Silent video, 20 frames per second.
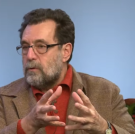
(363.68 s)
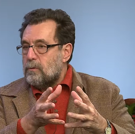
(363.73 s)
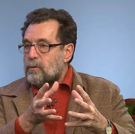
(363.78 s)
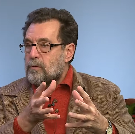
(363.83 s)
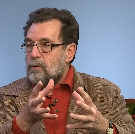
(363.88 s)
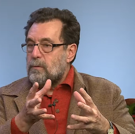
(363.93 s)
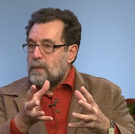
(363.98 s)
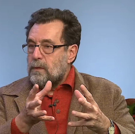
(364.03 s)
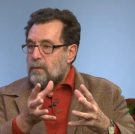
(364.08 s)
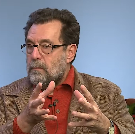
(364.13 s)
to
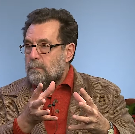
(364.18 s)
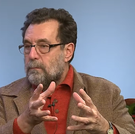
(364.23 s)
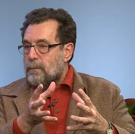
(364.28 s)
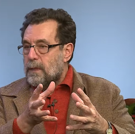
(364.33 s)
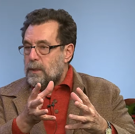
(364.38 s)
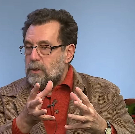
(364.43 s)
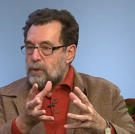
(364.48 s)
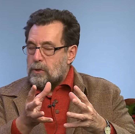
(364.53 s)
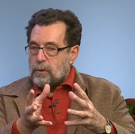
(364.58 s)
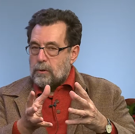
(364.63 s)
treat a
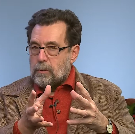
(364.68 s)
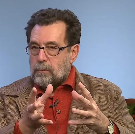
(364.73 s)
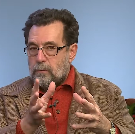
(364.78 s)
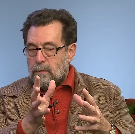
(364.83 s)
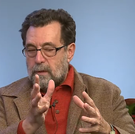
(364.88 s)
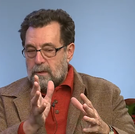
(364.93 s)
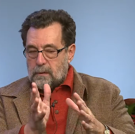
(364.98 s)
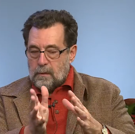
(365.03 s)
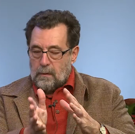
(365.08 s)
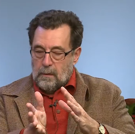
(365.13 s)
patient
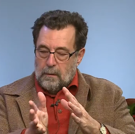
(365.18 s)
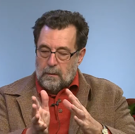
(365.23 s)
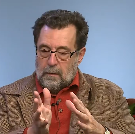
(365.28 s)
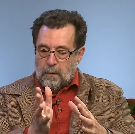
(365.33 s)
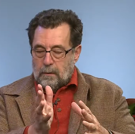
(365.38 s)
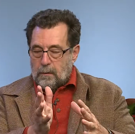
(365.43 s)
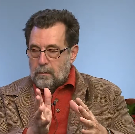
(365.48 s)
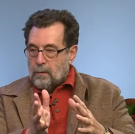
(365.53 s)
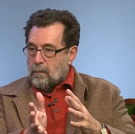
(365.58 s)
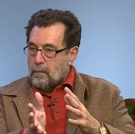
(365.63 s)
with,
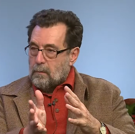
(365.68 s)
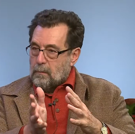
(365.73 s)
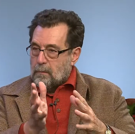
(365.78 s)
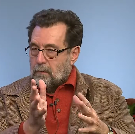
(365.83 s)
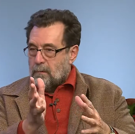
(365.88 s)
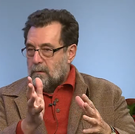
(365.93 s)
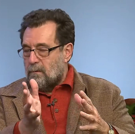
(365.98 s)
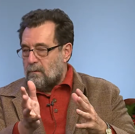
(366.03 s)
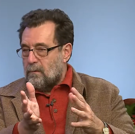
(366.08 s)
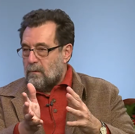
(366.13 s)
you know,
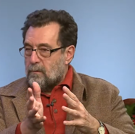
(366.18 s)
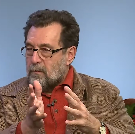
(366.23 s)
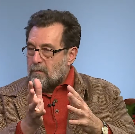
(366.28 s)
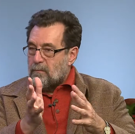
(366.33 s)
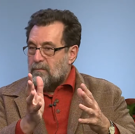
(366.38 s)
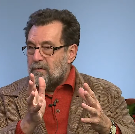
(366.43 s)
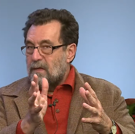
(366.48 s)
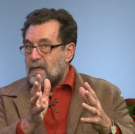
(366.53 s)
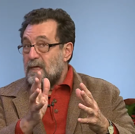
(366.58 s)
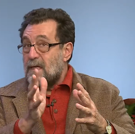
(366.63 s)
this sort
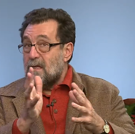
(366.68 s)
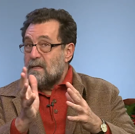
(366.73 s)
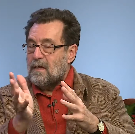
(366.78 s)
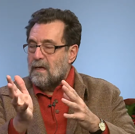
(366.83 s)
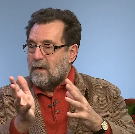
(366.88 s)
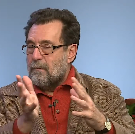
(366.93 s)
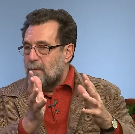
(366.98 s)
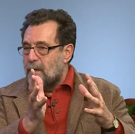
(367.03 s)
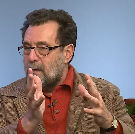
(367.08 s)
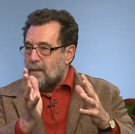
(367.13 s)
of
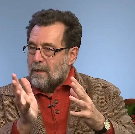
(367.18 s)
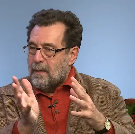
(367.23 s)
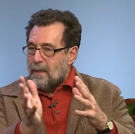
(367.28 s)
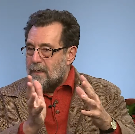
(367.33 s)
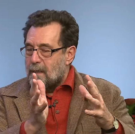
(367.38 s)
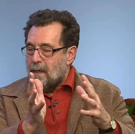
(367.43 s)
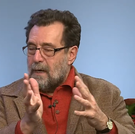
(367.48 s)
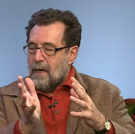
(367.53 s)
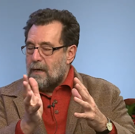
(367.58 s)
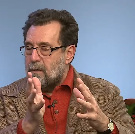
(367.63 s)

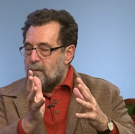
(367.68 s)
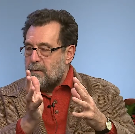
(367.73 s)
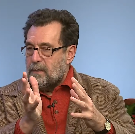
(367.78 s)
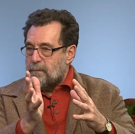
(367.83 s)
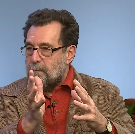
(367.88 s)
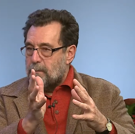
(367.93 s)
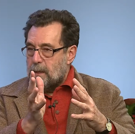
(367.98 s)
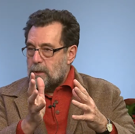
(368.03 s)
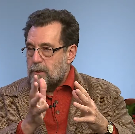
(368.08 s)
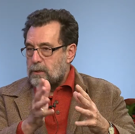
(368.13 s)
intermediate
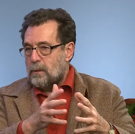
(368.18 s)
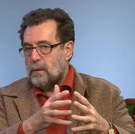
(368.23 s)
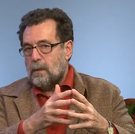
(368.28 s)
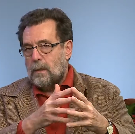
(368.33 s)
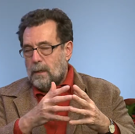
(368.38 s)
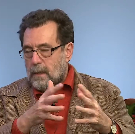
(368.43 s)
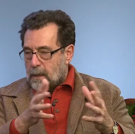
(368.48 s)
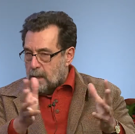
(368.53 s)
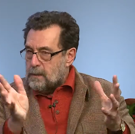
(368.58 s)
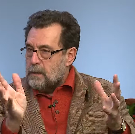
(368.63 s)
high-risk patient,
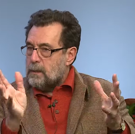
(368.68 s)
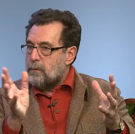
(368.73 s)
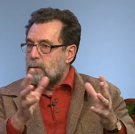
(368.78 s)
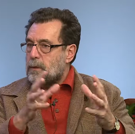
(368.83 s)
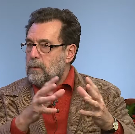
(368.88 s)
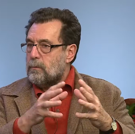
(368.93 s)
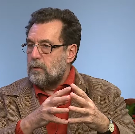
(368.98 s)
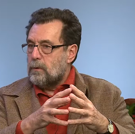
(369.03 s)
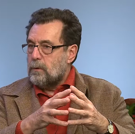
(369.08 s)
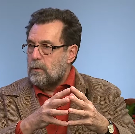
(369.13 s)
I think
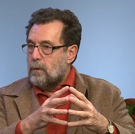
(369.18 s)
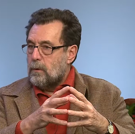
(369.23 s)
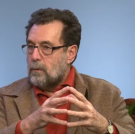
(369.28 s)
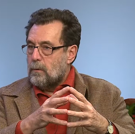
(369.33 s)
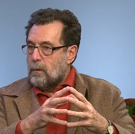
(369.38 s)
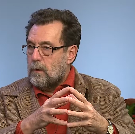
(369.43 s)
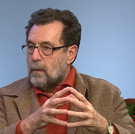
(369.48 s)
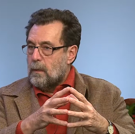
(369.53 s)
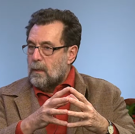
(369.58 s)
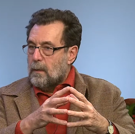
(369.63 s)
we could go.
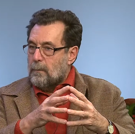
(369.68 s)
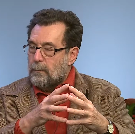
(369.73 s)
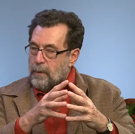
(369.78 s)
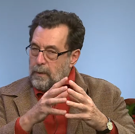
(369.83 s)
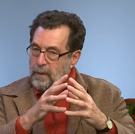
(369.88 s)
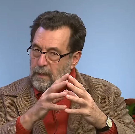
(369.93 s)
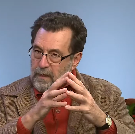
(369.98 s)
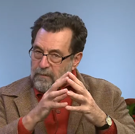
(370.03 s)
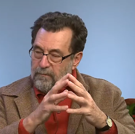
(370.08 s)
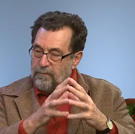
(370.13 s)

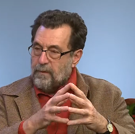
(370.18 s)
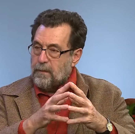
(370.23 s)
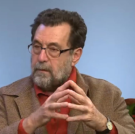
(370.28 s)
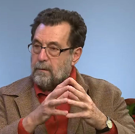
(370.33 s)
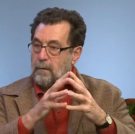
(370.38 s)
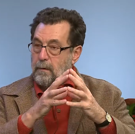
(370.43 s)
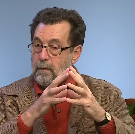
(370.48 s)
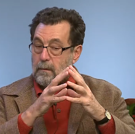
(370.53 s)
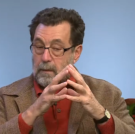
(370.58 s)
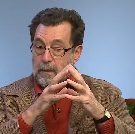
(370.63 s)
But if
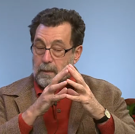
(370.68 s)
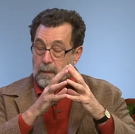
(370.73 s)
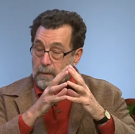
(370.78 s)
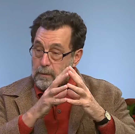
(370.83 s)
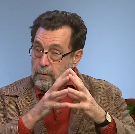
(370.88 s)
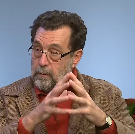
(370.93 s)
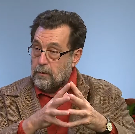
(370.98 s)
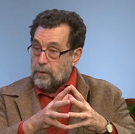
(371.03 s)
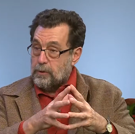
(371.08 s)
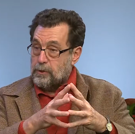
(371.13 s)
it's a
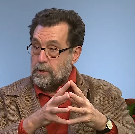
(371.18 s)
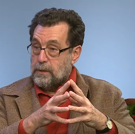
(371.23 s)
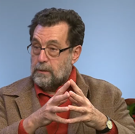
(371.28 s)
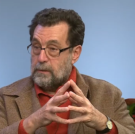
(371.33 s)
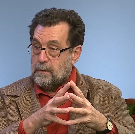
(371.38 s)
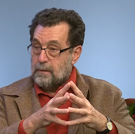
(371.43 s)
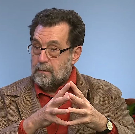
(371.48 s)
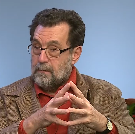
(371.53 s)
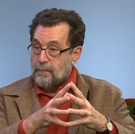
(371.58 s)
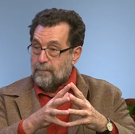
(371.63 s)

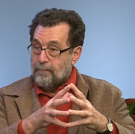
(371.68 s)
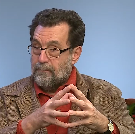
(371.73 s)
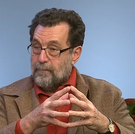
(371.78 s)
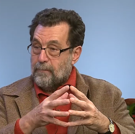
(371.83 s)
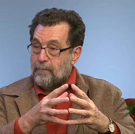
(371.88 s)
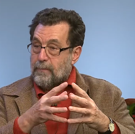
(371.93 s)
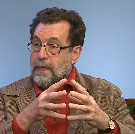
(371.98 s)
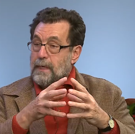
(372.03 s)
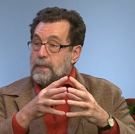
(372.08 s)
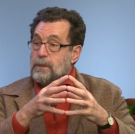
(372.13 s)
cardiologist
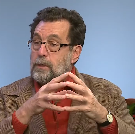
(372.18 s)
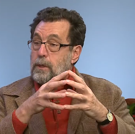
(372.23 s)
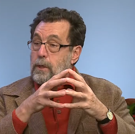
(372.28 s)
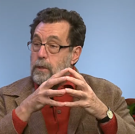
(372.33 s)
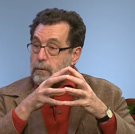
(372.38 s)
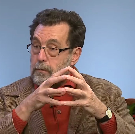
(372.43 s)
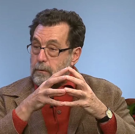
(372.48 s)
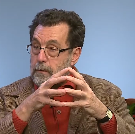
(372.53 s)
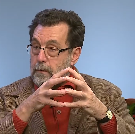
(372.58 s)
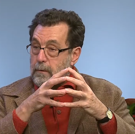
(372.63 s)
by its
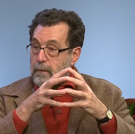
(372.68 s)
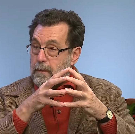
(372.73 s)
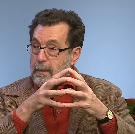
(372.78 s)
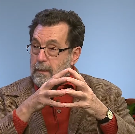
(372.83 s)
own